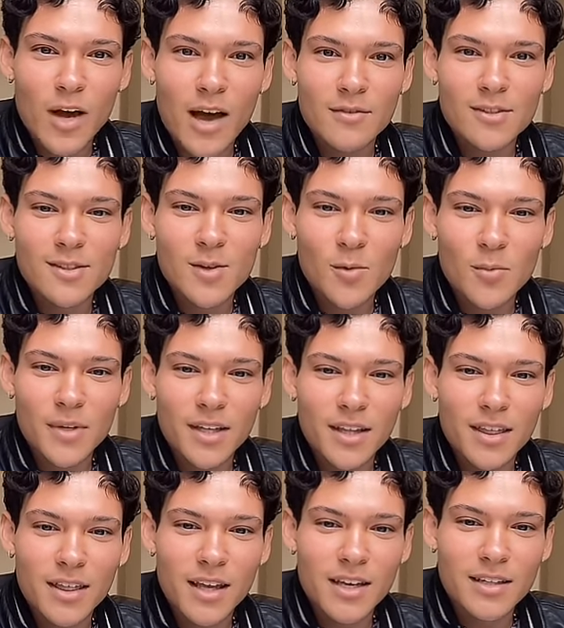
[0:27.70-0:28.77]
We have so
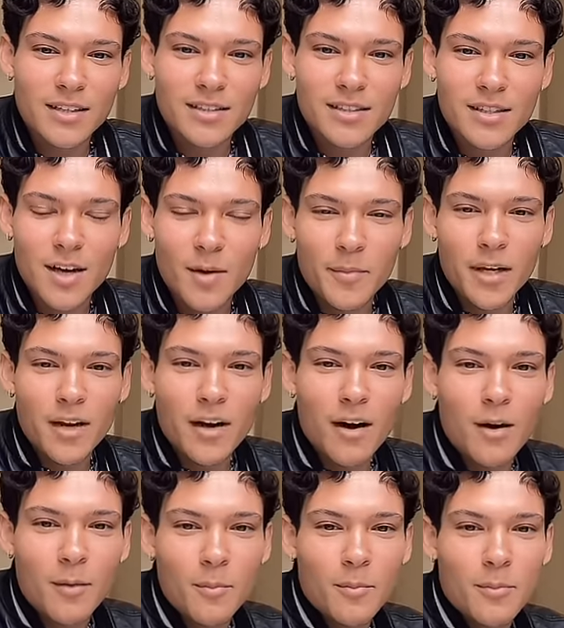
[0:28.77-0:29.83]
many things coming
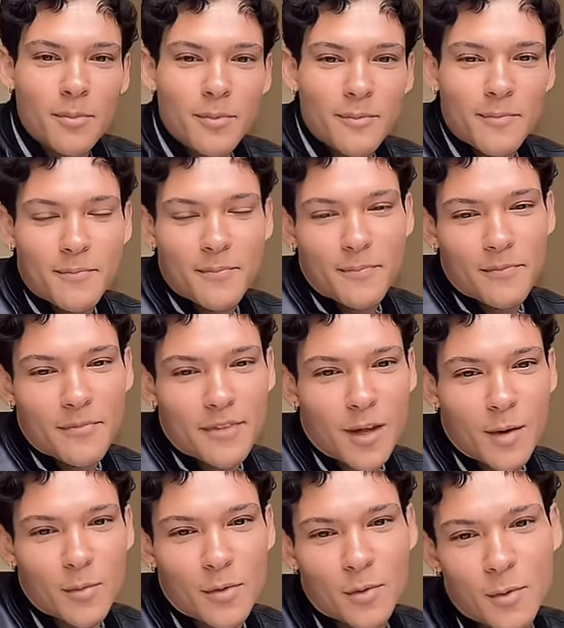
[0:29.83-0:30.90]
up
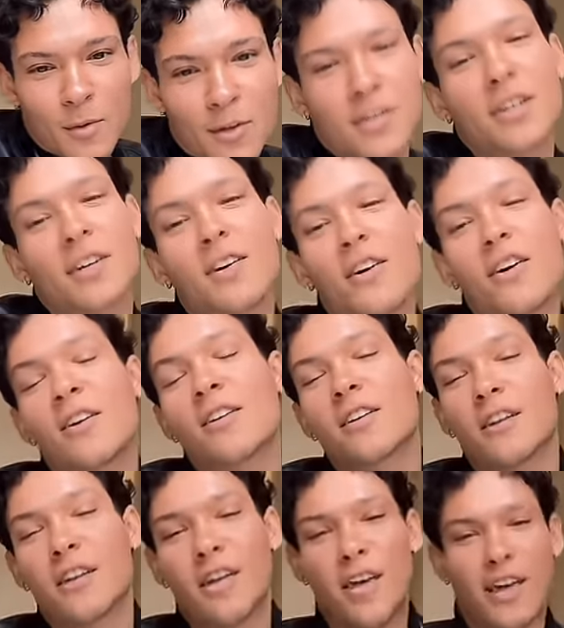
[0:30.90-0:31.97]
that we're working
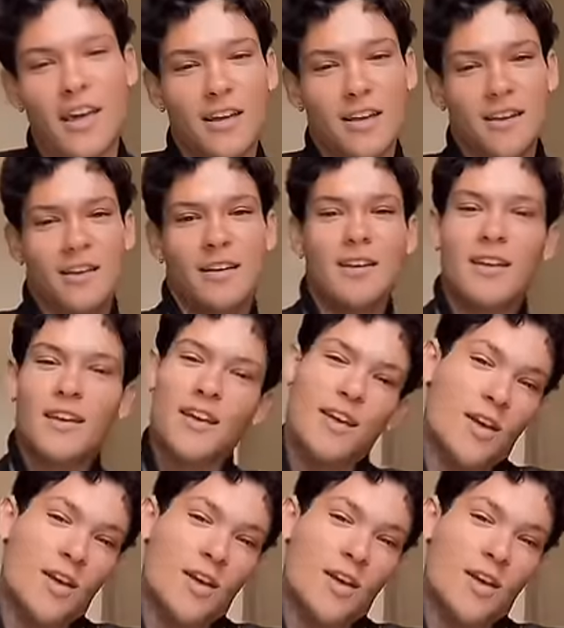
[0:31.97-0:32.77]
on, and